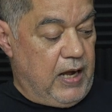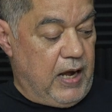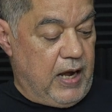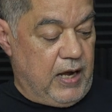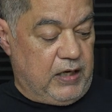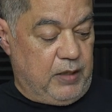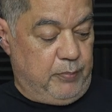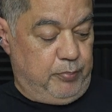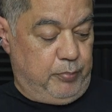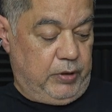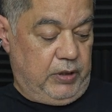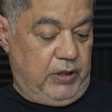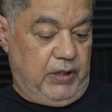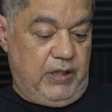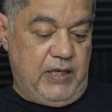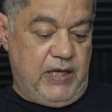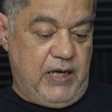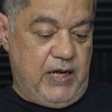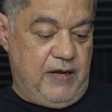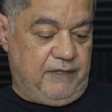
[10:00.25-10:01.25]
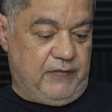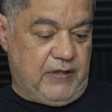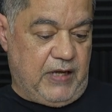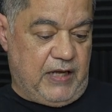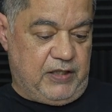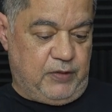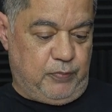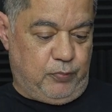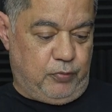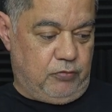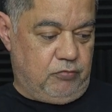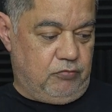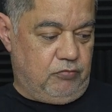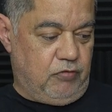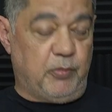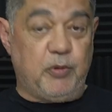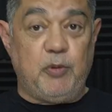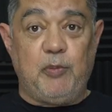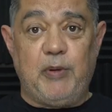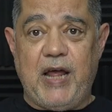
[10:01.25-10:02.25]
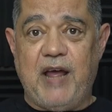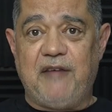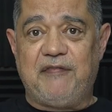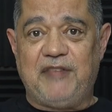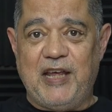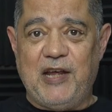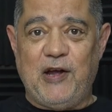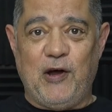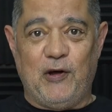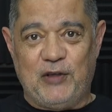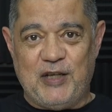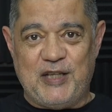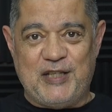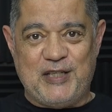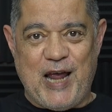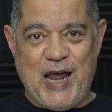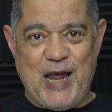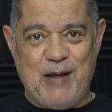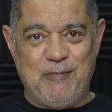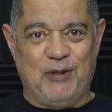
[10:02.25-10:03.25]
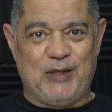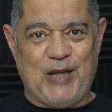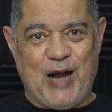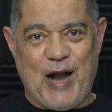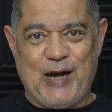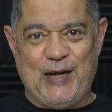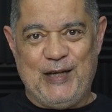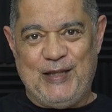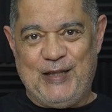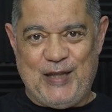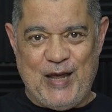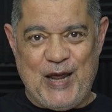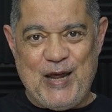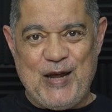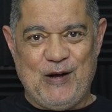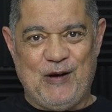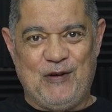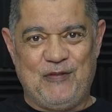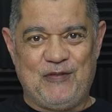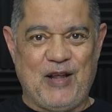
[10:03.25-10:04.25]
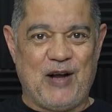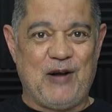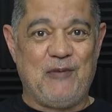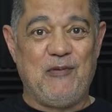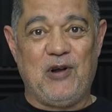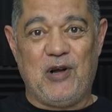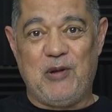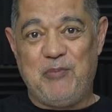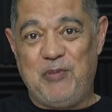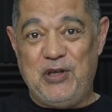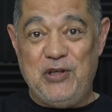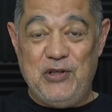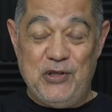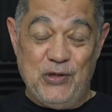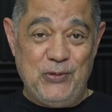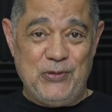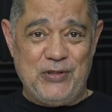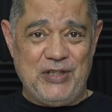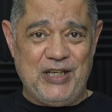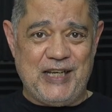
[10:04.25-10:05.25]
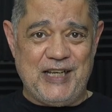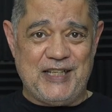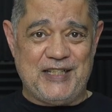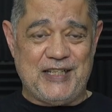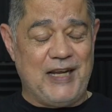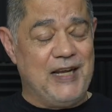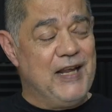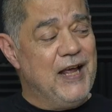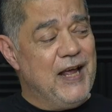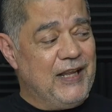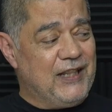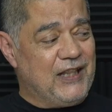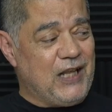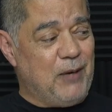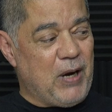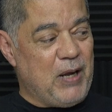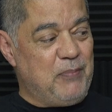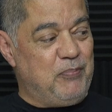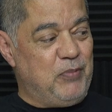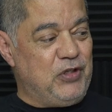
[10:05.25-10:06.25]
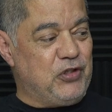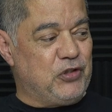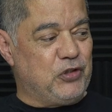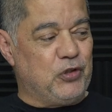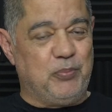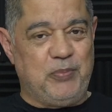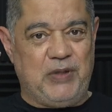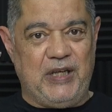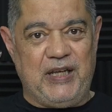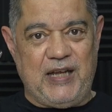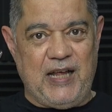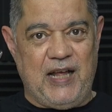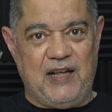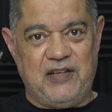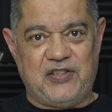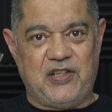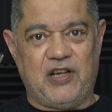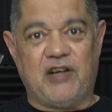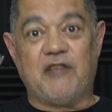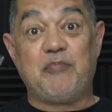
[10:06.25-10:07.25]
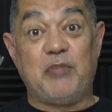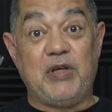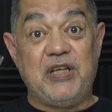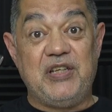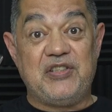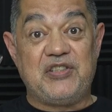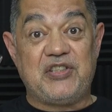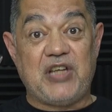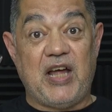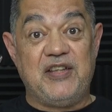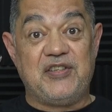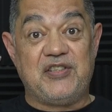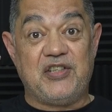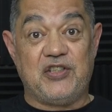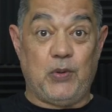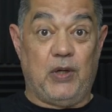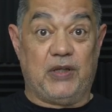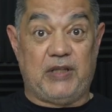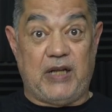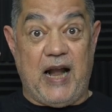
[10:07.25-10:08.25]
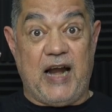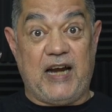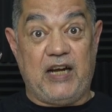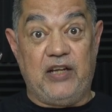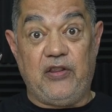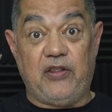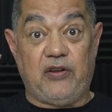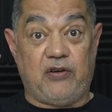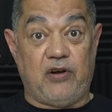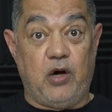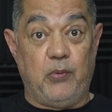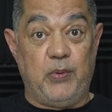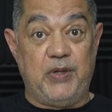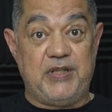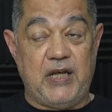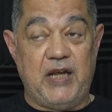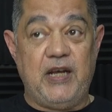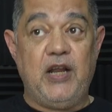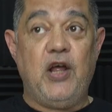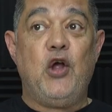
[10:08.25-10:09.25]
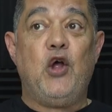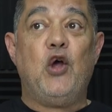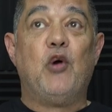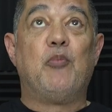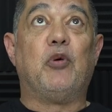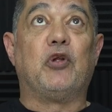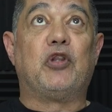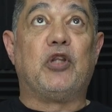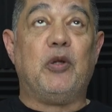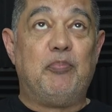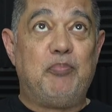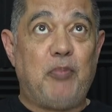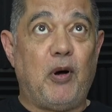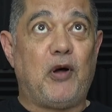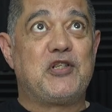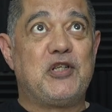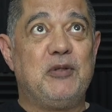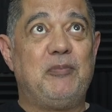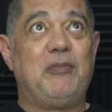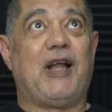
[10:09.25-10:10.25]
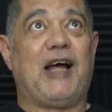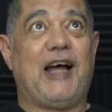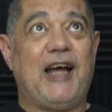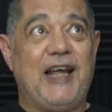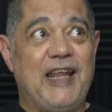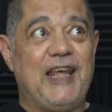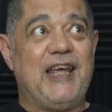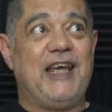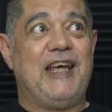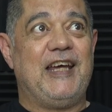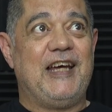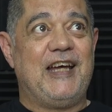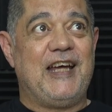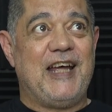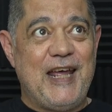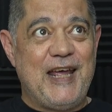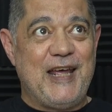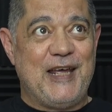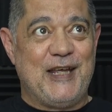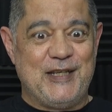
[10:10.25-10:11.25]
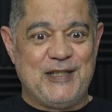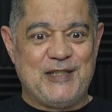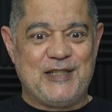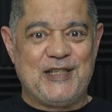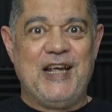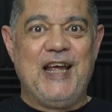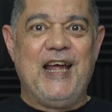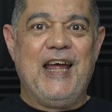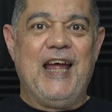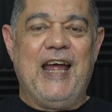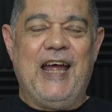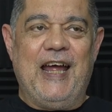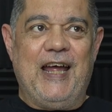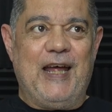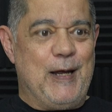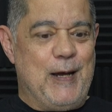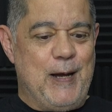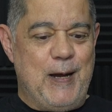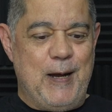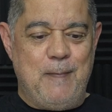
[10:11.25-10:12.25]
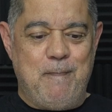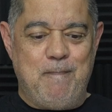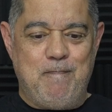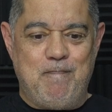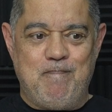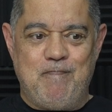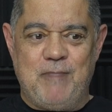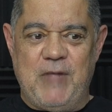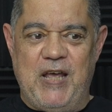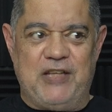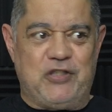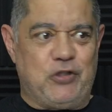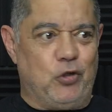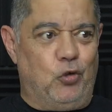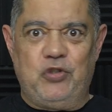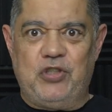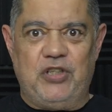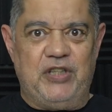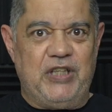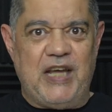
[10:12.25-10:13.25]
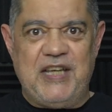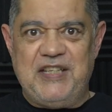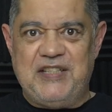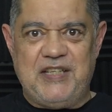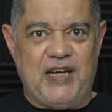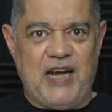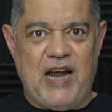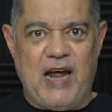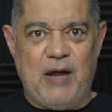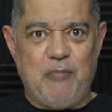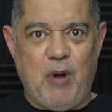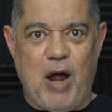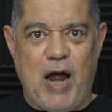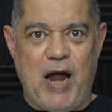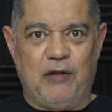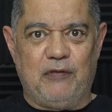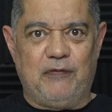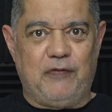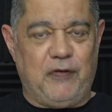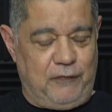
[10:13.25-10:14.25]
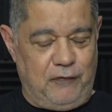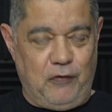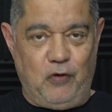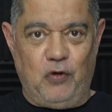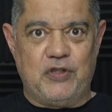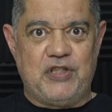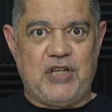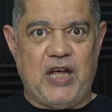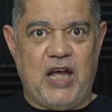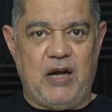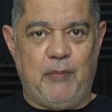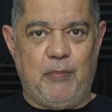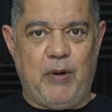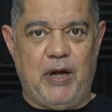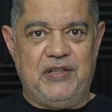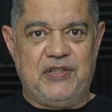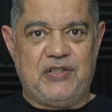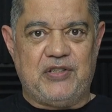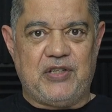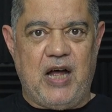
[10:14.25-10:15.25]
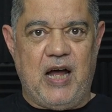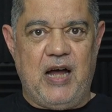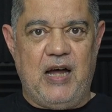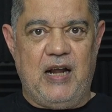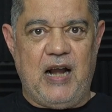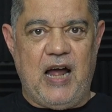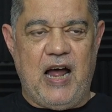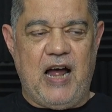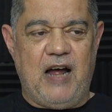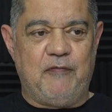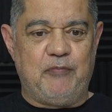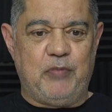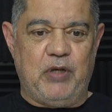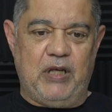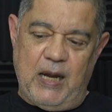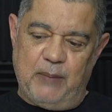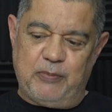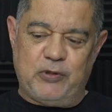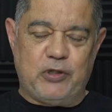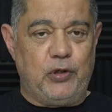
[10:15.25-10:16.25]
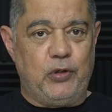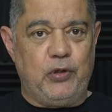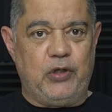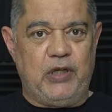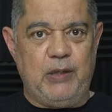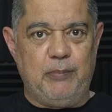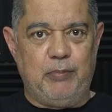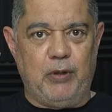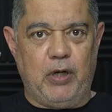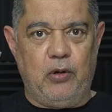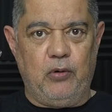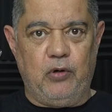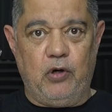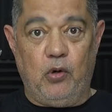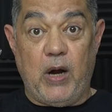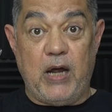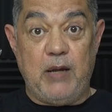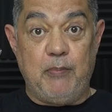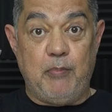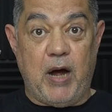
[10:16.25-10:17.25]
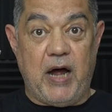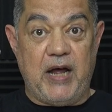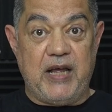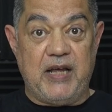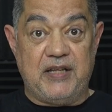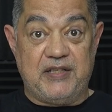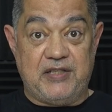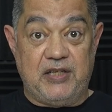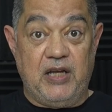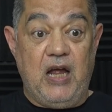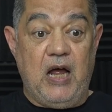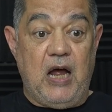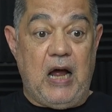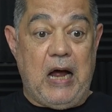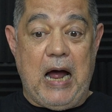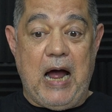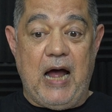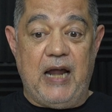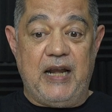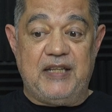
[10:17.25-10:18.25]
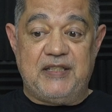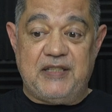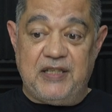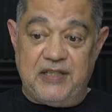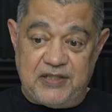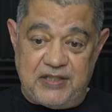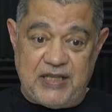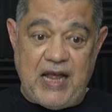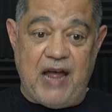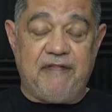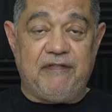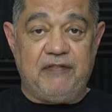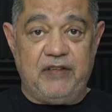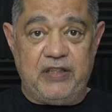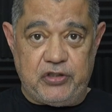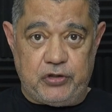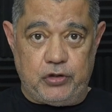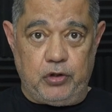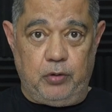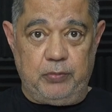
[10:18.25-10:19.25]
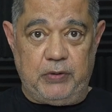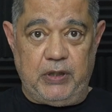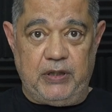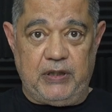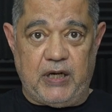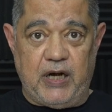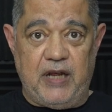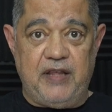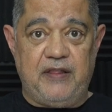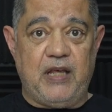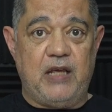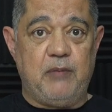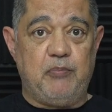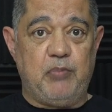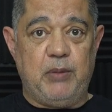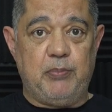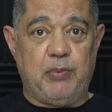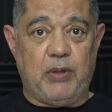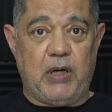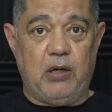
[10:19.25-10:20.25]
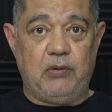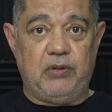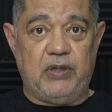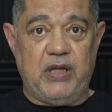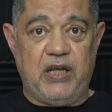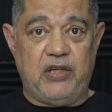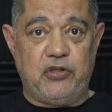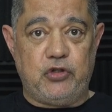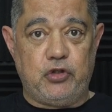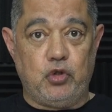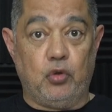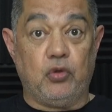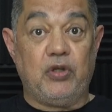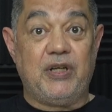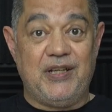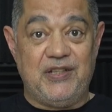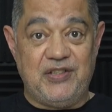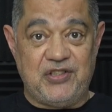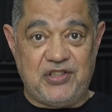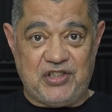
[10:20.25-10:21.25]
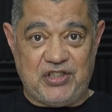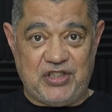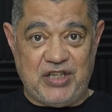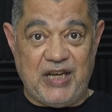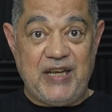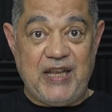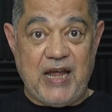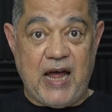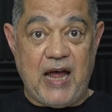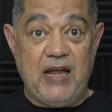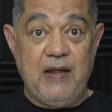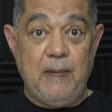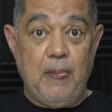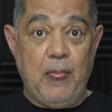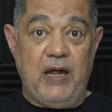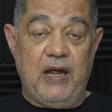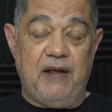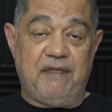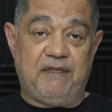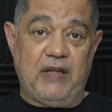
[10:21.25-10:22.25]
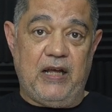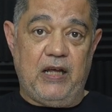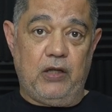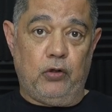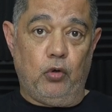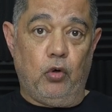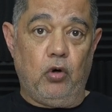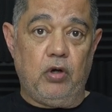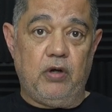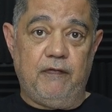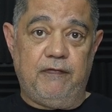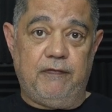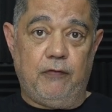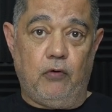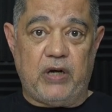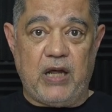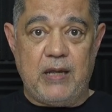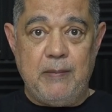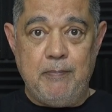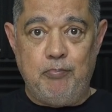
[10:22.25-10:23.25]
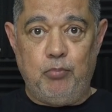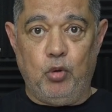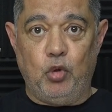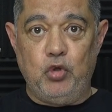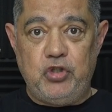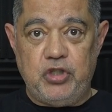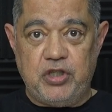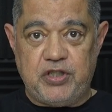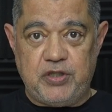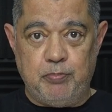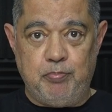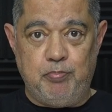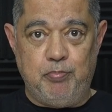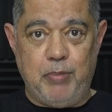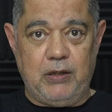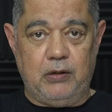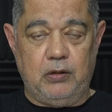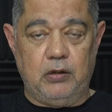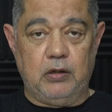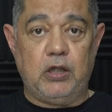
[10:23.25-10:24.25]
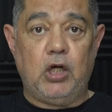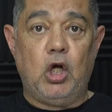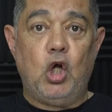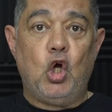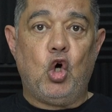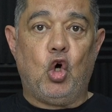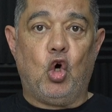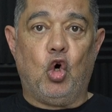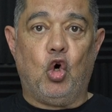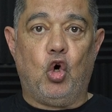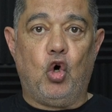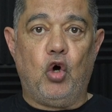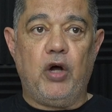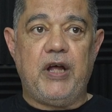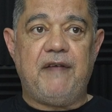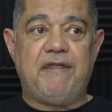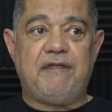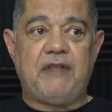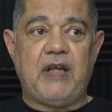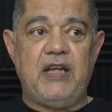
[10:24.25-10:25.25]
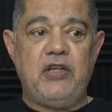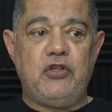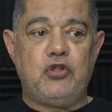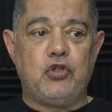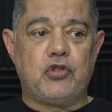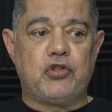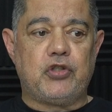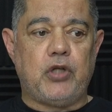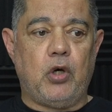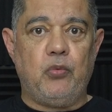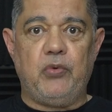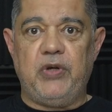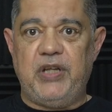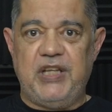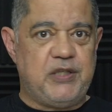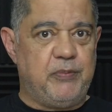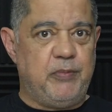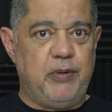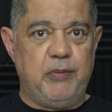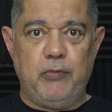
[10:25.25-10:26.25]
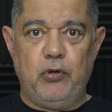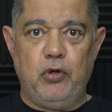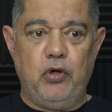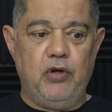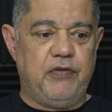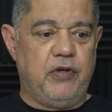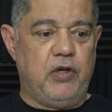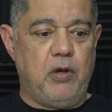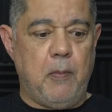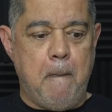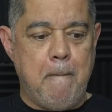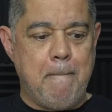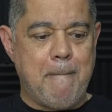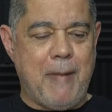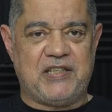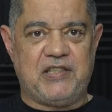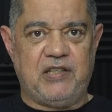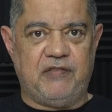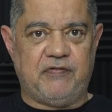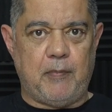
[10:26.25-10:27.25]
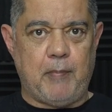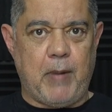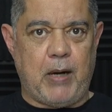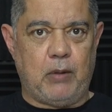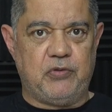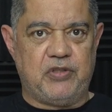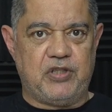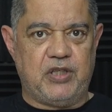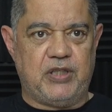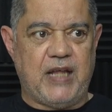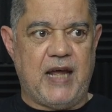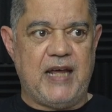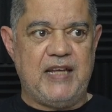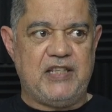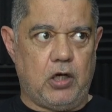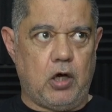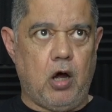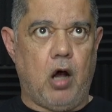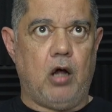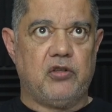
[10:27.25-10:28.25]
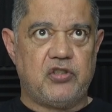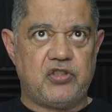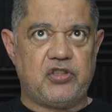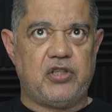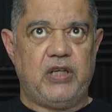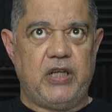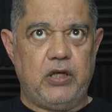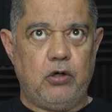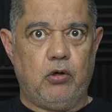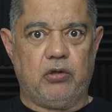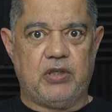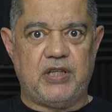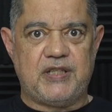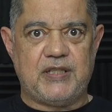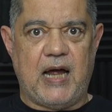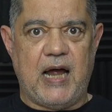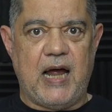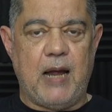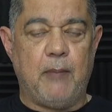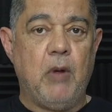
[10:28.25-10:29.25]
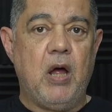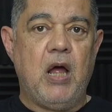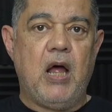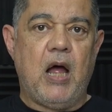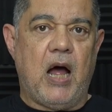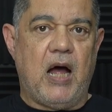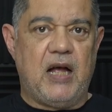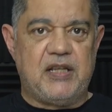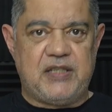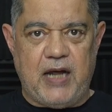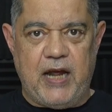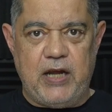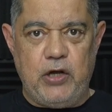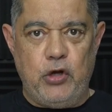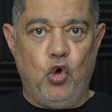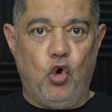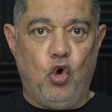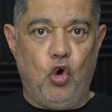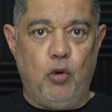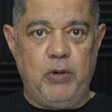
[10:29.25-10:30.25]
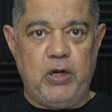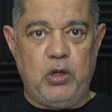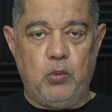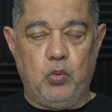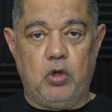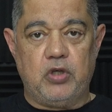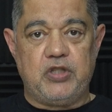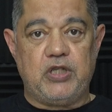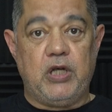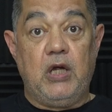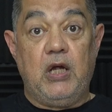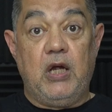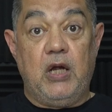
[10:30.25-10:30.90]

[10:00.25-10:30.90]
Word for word: And I believe that's probably everything on the table that I can think of that I'm going to be using it in. There might be something else that I've been sent as well that I can throw it in, but the bottom line here is um it's one hundred and eighty-nine pounds for four terabytes, and I've been absolutely blown away by it. And it is definitely something that I think people out there should consider if they're looking for a budget build, or if they just don't need to be moving massive amounts of data constantly all the time as I normally would.